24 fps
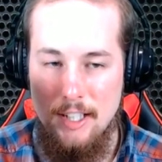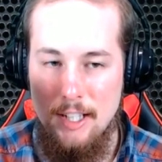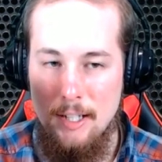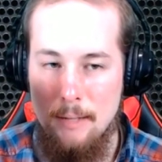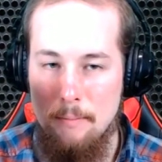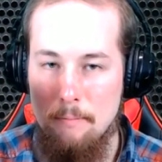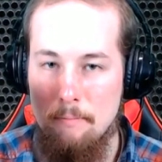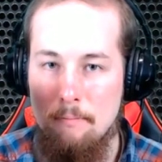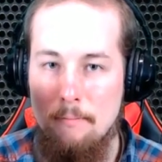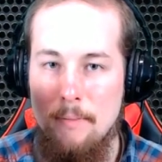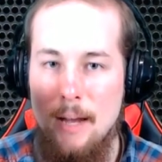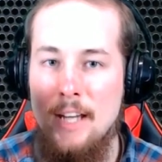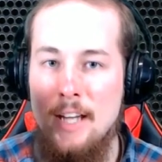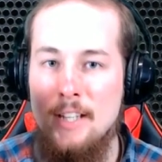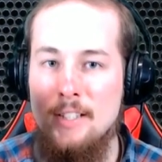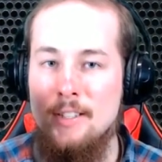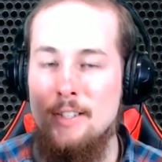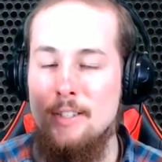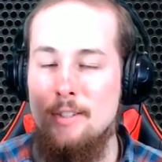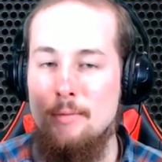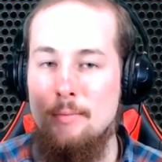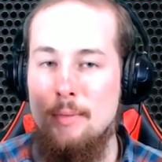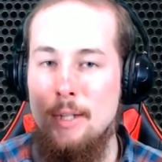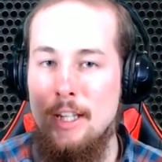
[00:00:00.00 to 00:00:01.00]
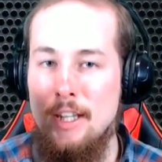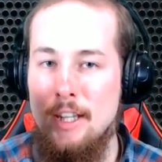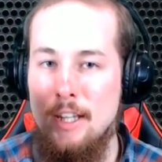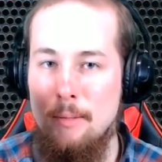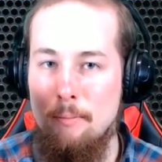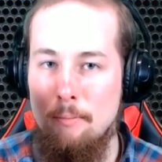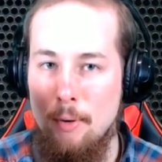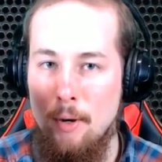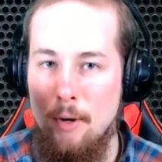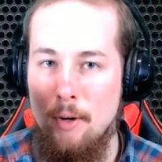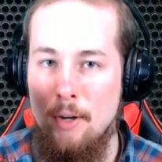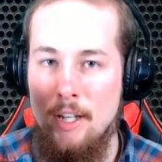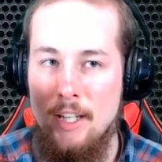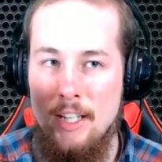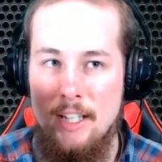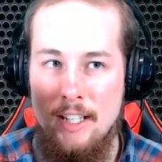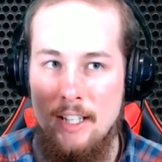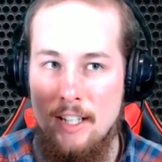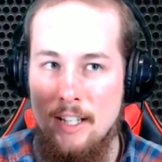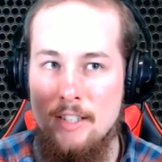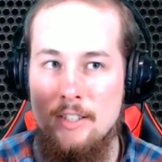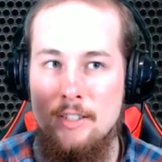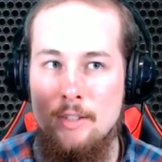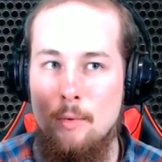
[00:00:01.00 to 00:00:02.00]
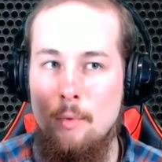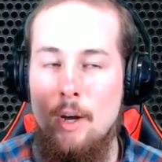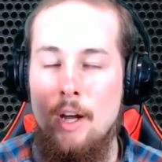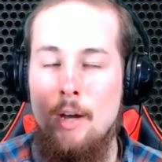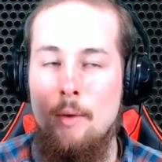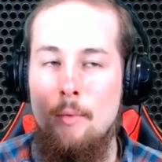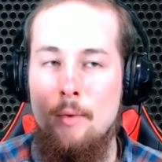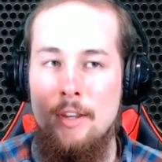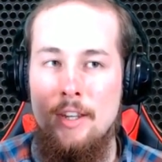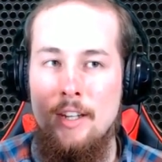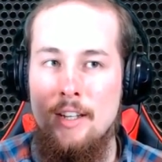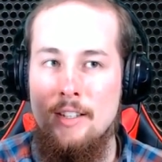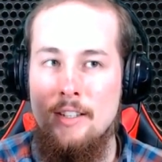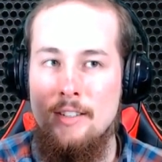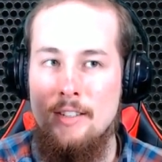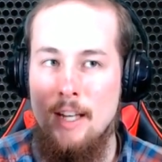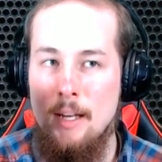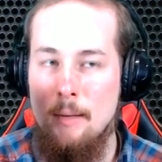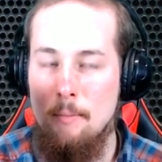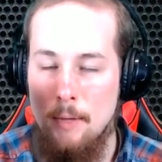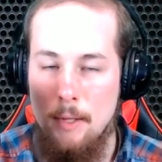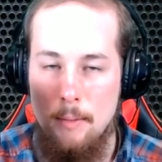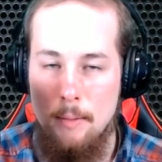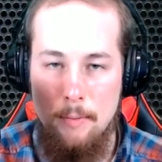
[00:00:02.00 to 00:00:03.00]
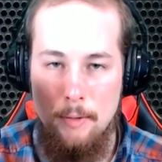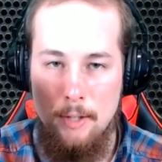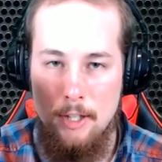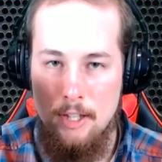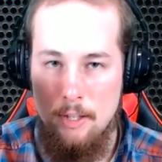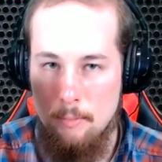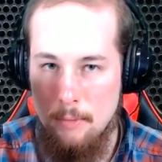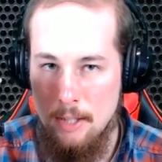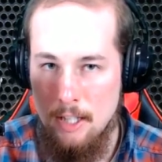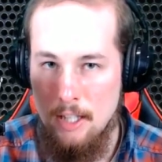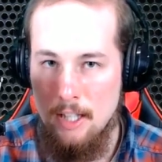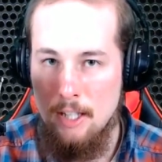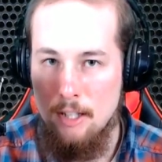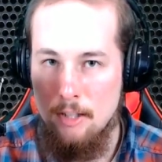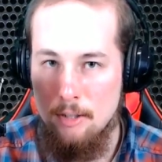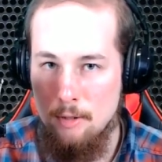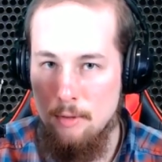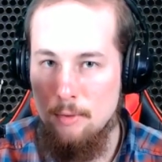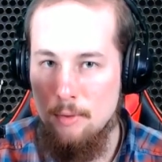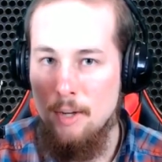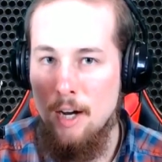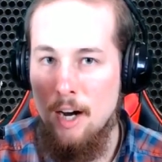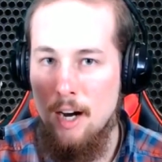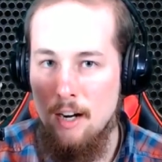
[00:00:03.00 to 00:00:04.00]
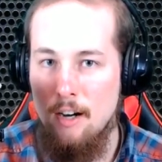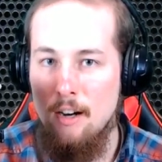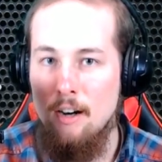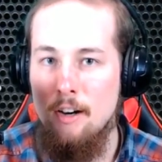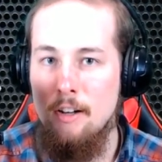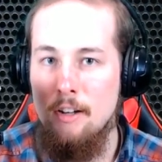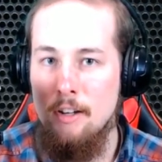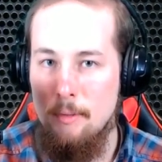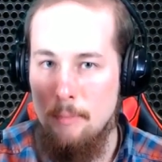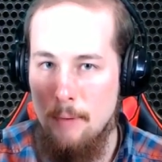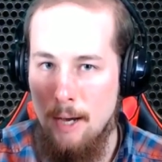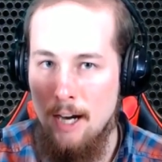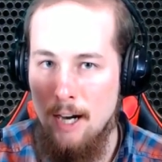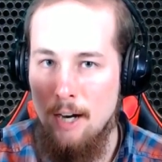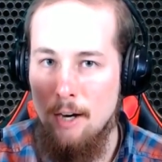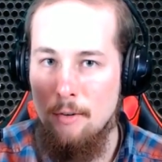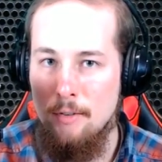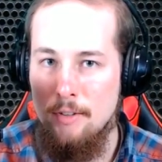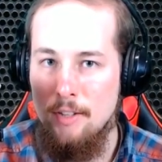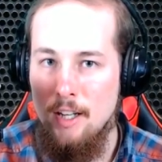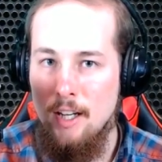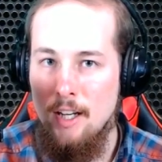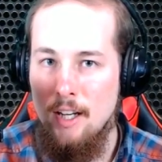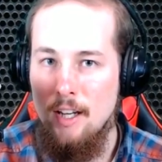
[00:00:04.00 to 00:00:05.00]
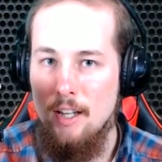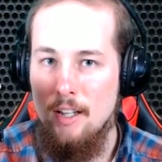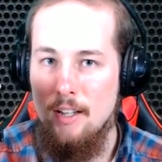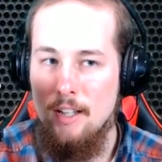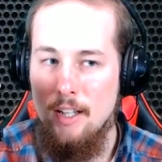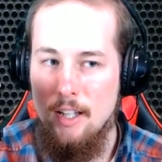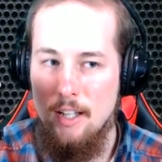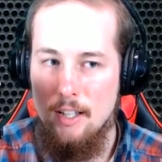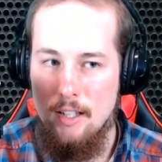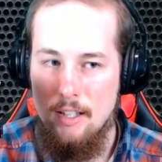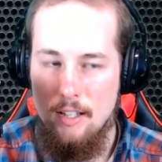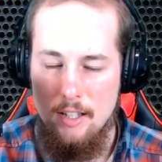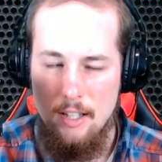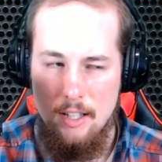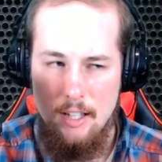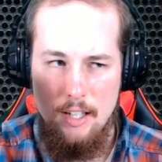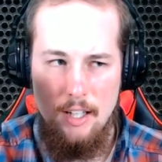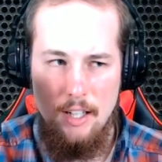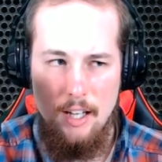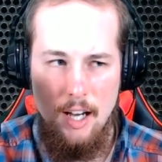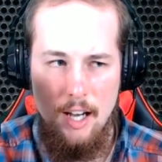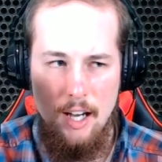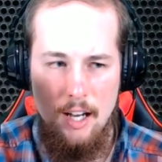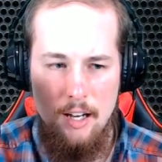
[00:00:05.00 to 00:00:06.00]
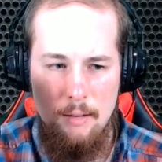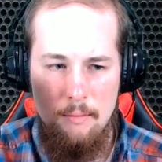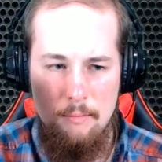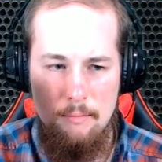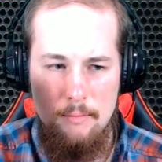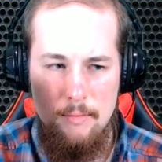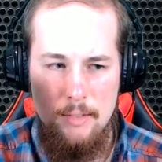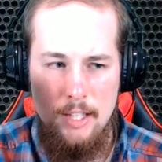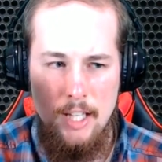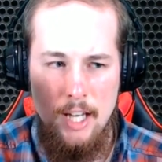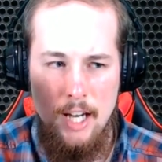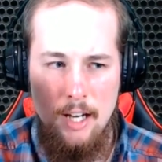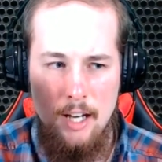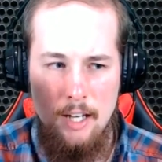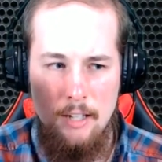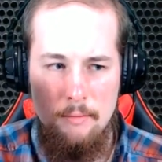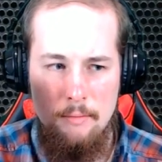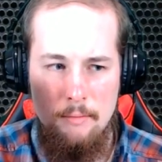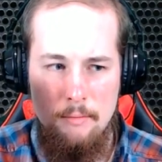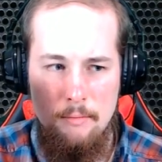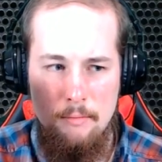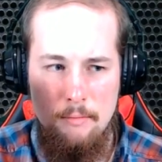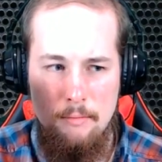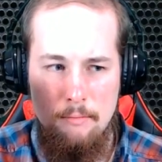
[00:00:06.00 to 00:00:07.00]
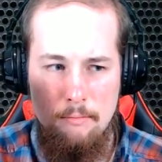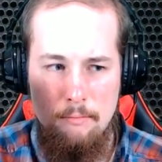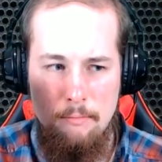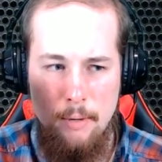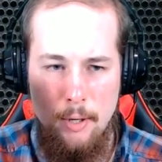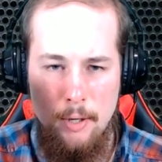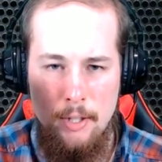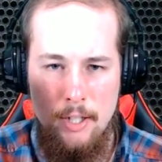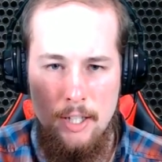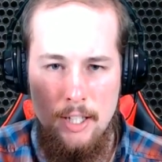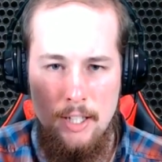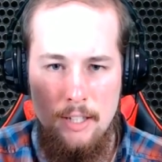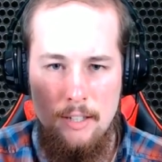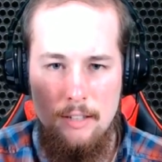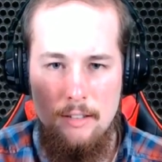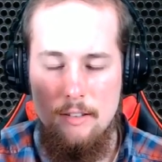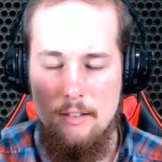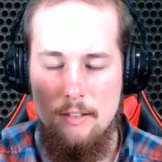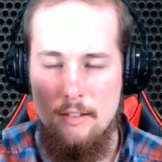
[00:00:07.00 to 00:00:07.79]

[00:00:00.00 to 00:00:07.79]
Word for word: it amazes me that Bernie gets away with this and people in the media do not call him out that um yeah, Bernie